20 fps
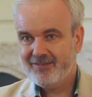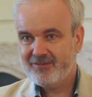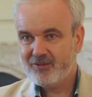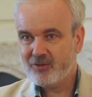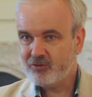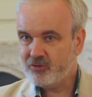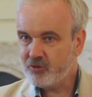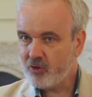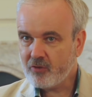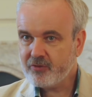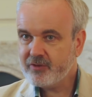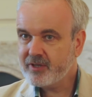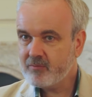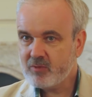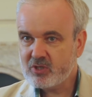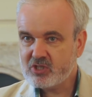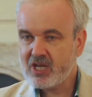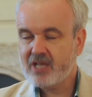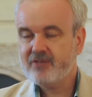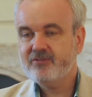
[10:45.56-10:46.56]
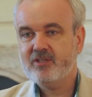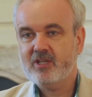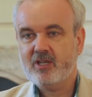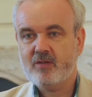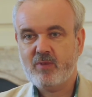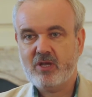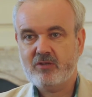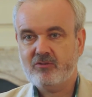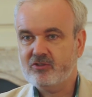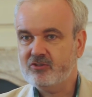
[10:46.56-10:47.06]
There's nothing majestic
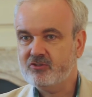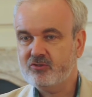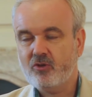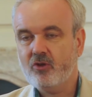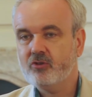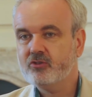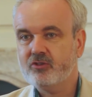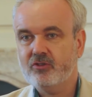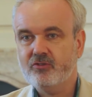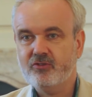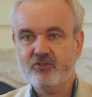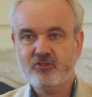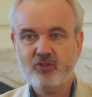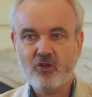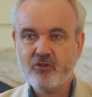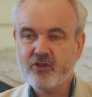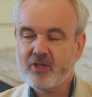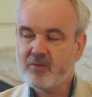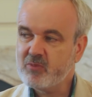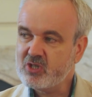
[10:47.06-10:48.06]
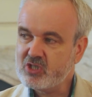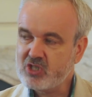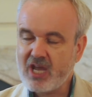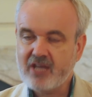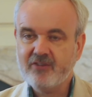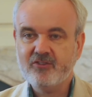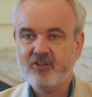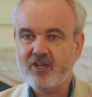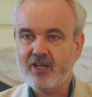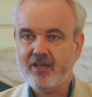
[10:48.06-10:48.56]
about destruction. There's nothing
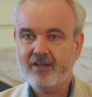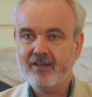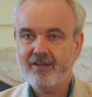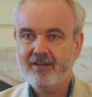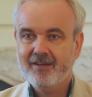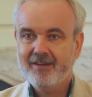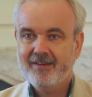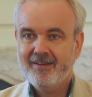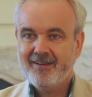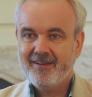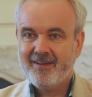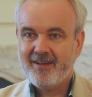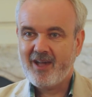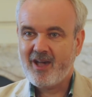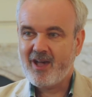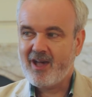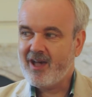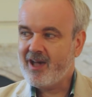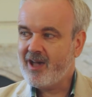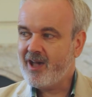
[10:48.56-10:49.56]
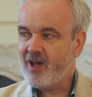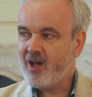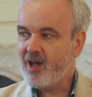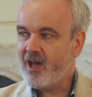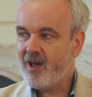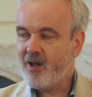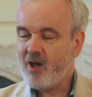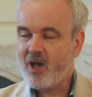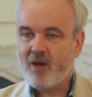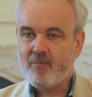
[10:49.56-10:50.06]
majestic
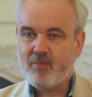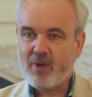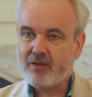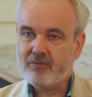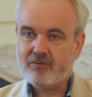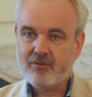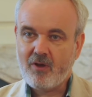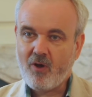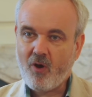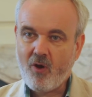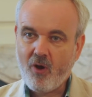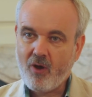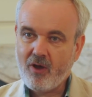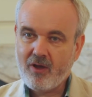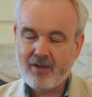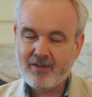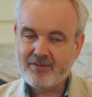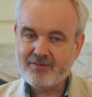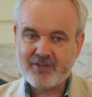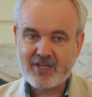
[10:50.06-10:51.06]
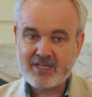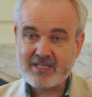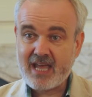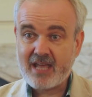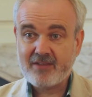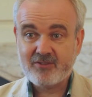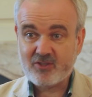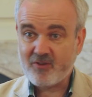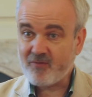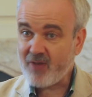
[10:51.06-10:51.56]
about the
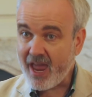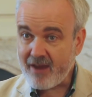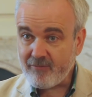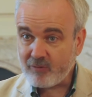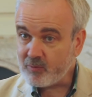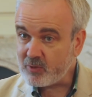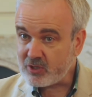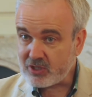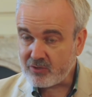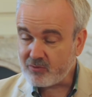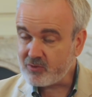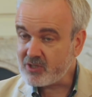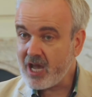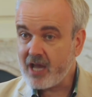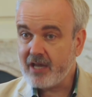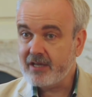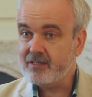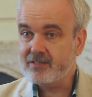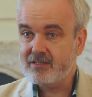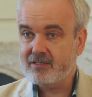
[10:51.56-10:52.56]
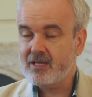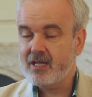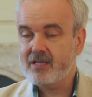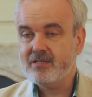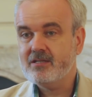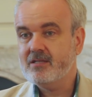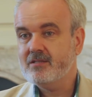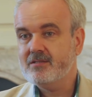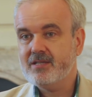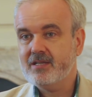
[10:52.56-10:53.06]
deaths of everybody who died in
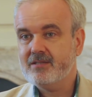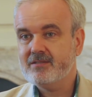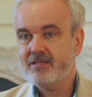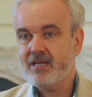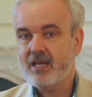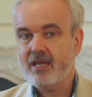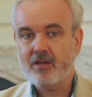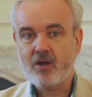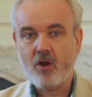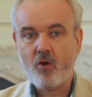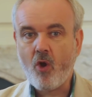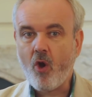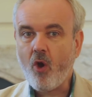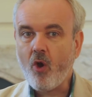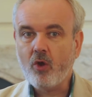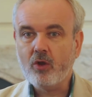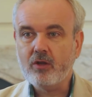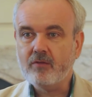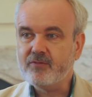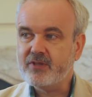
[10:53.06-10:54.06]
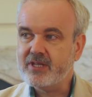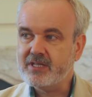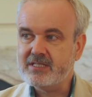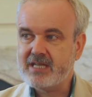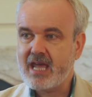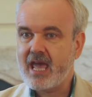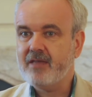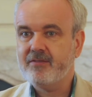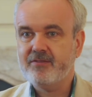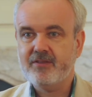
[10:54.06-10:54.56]
1916, or all of the
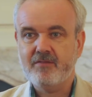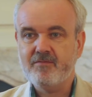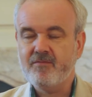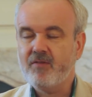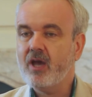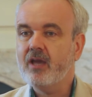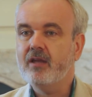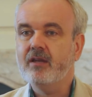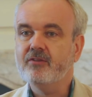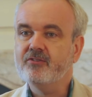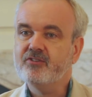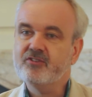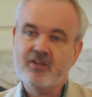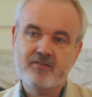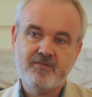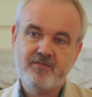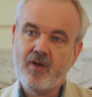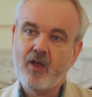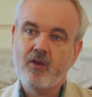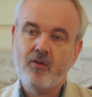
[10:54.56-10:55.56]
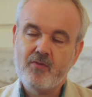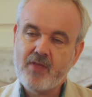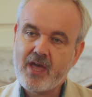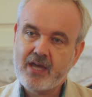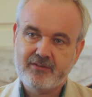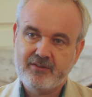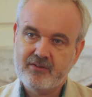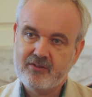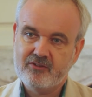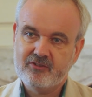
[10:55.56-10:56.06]
death and violence that followed
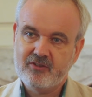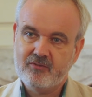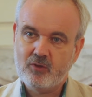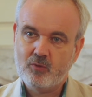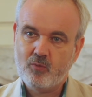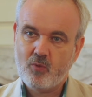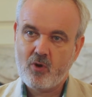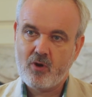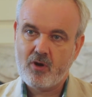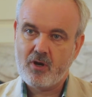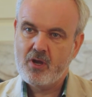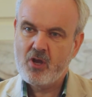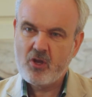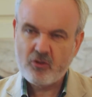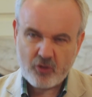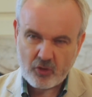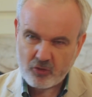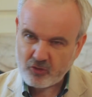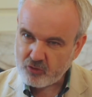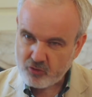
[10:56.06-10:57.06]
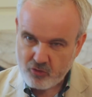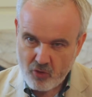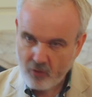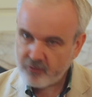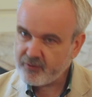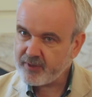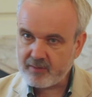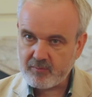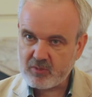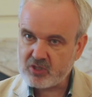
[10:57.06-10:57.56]
that in the Civil War. There's
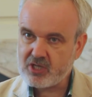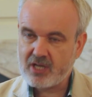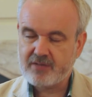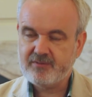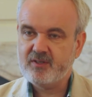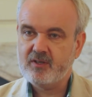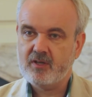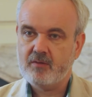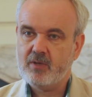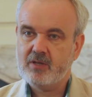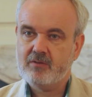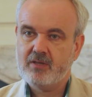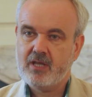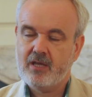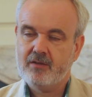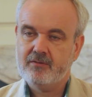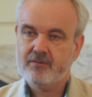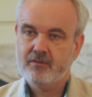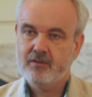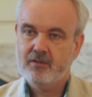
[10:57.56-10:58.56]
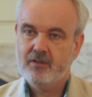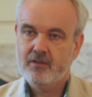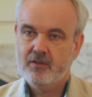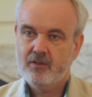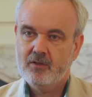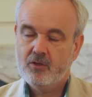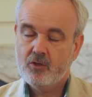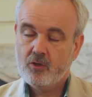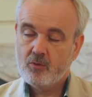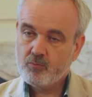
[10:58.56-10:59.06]
nothing majestic about that.
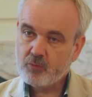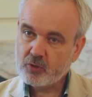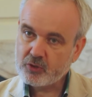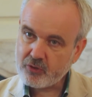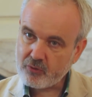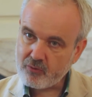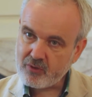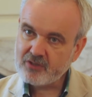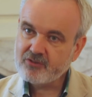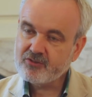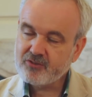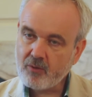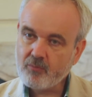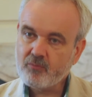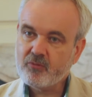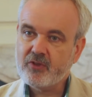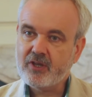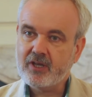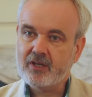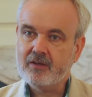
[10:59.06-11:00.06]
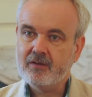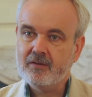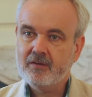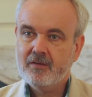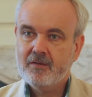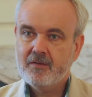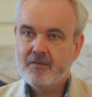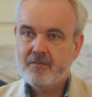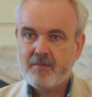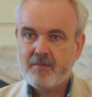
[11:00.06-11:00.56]
But there is something
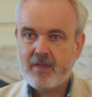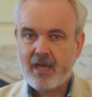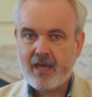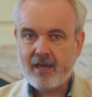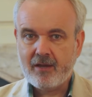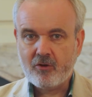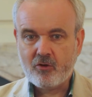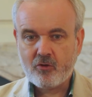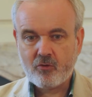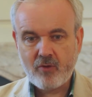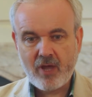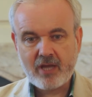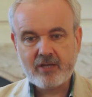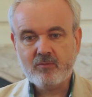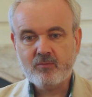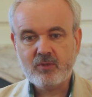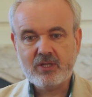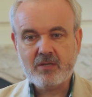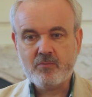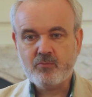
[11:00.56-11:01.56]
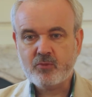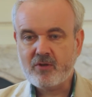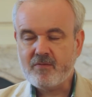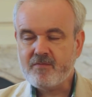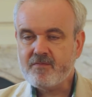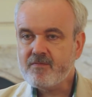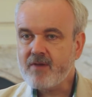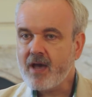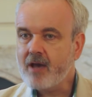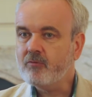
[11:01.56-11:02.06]
incredibly,
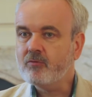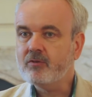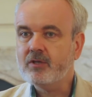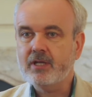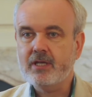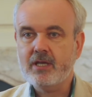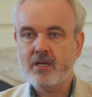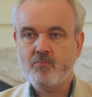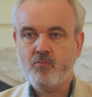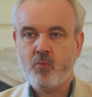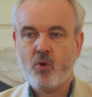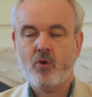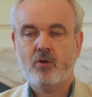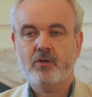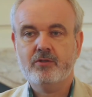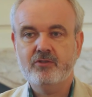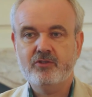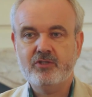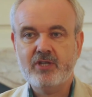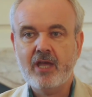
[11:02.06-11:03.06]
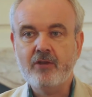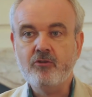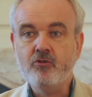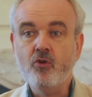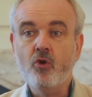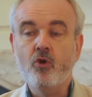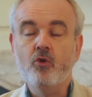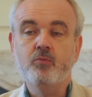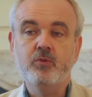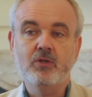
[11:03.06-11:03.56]
profoundly important and
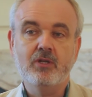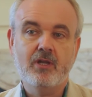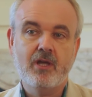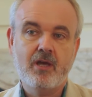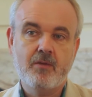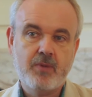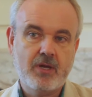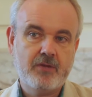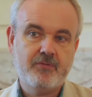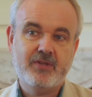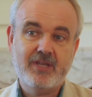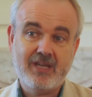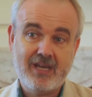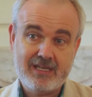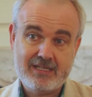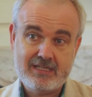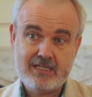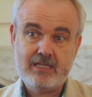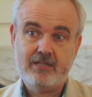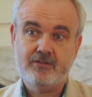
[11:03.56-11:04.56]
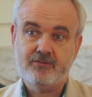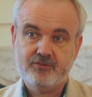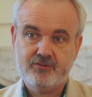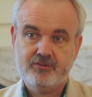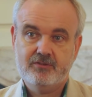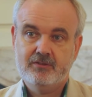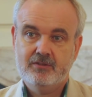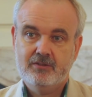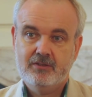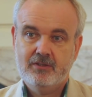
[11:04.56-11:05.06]
noble about the
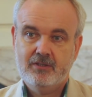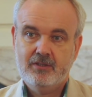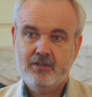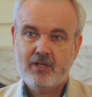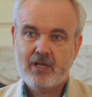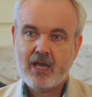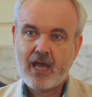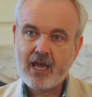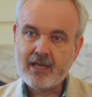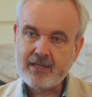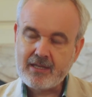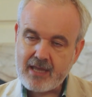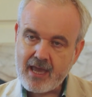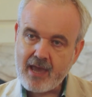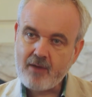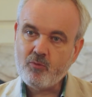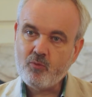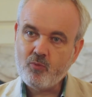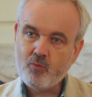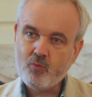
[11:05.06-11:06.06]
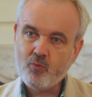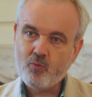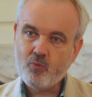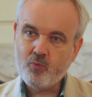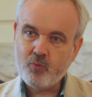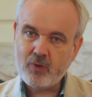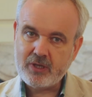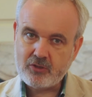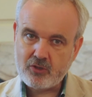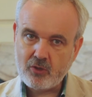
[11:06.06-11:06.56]
ideas. And yet
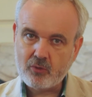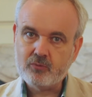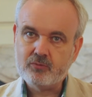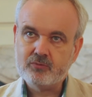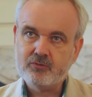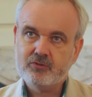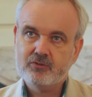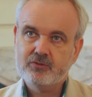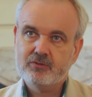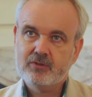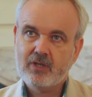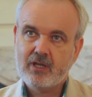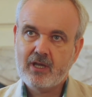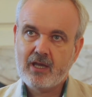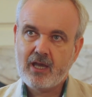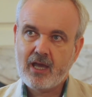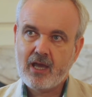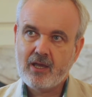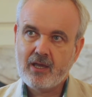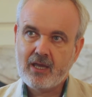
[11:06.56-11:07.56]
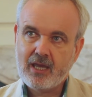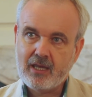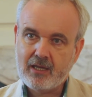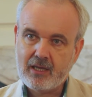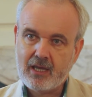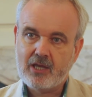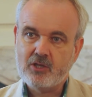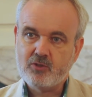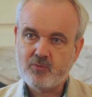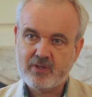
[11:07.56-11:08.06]
we don't
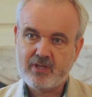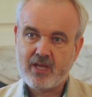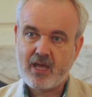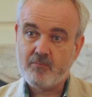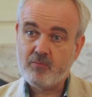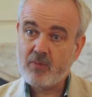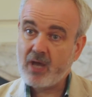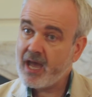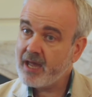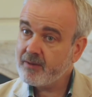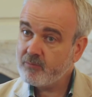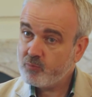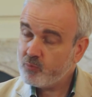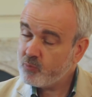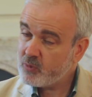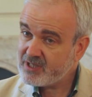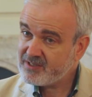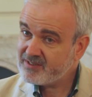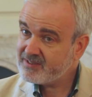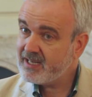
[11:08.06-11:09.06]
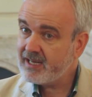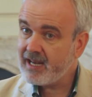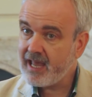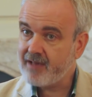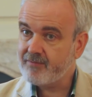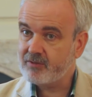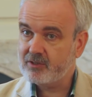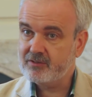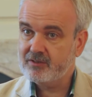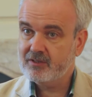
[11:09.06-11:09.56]
engage with them. And we still
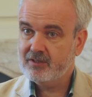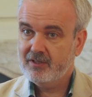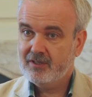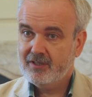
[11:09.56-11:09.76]
haven't.